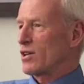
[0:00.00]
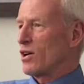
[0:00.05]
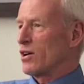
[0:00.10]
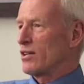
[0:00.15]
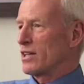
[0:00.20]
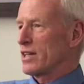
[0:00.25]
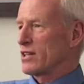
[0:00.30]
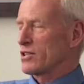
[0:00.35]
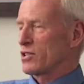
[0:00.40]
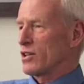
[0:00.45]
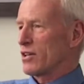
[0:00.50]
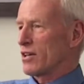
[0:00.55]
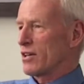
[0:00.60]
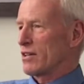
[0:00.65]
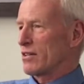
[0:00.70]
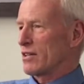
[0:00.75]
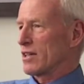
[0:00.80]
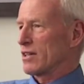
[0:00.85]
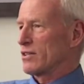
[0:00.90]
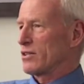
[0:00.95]
colleagues
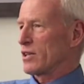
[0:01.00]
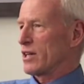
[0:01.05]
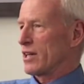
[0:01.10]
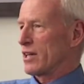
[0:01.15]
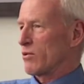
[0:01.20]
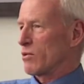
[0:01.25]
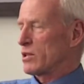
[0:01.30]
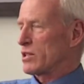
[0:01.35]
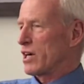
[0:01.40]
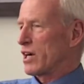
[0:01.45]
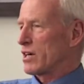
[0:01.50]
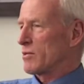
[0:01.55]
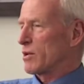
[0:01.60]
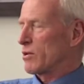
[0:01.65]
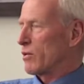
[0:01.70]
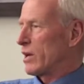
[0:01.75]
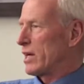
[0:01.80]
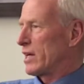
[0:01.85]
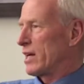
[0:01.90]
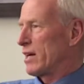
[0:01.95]
are uh, looking at
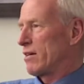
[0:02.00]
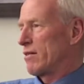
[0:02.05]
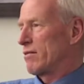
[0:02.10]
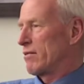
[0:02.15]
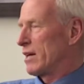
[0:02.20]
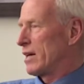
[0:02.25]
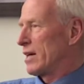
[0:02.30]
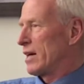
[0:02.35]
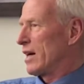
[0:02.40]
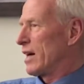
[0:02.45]
retirement right now.